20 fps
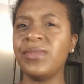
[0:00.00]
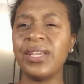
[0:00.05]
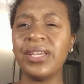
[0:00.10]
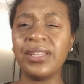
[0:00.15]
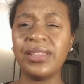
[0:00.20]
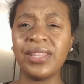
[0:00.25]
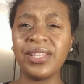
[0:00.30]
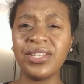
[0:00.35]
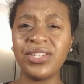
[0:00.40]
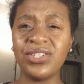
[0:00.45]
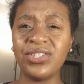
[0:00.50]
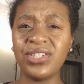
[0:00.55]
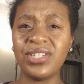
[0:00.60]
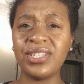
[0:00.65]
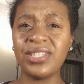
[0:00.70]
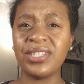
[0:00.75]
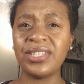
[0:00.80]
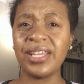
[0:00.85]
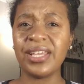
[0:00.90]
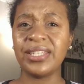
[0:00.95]
And this
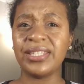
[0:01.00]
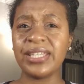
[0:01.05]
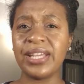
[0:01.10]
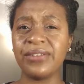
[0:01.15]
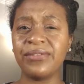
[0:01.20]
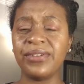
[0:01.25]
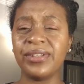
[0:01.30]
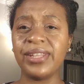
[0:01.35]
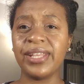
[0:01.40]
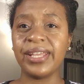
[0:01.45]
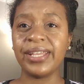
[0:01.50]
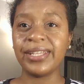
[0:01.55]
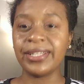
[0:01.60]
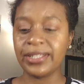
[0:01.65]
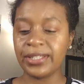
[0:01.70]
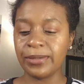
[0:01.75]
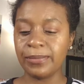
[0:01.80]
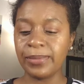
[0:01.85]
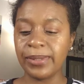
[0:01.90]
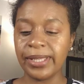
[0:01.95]
just sets everything
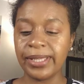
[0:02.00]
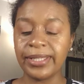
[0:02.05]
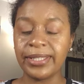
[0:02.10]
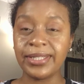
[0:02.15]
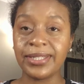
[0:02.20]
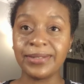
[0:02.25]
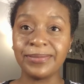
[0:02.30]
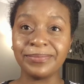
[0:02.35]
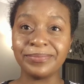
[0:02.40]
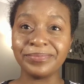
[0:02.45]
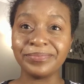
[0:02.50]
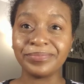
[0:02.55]
into place.